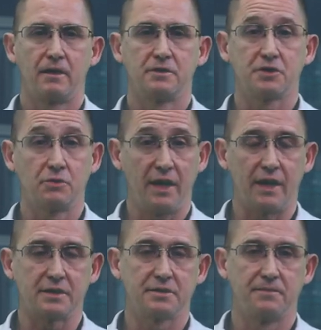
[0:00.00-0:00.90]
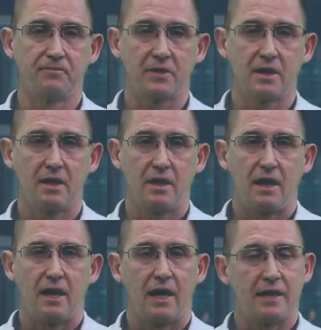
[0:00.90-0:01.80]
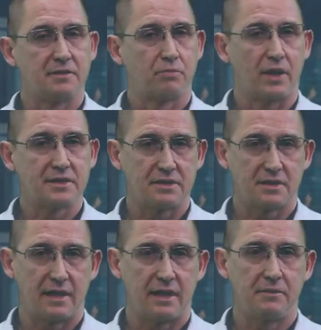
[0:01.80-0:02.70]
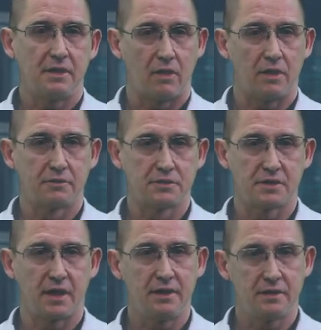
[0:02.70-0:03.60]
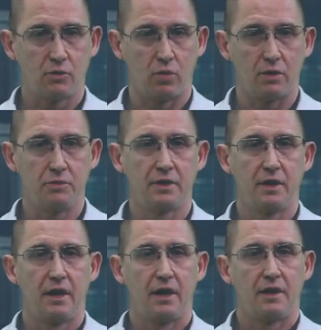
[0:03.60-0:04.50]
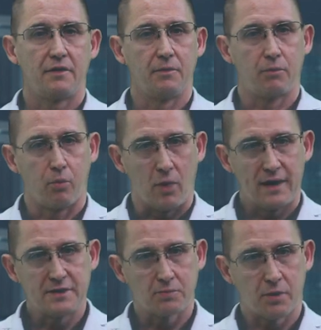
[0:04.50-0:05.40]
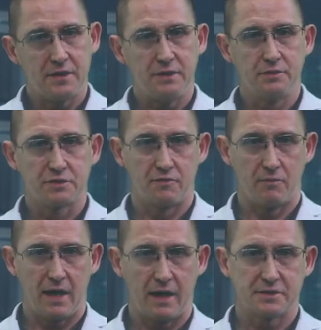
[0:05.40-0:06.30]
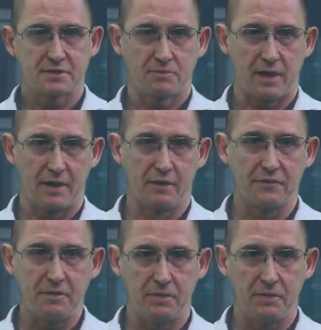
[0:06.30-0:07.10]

So, next, at the present time, the authors state in quote, the widespread use of masks by healthy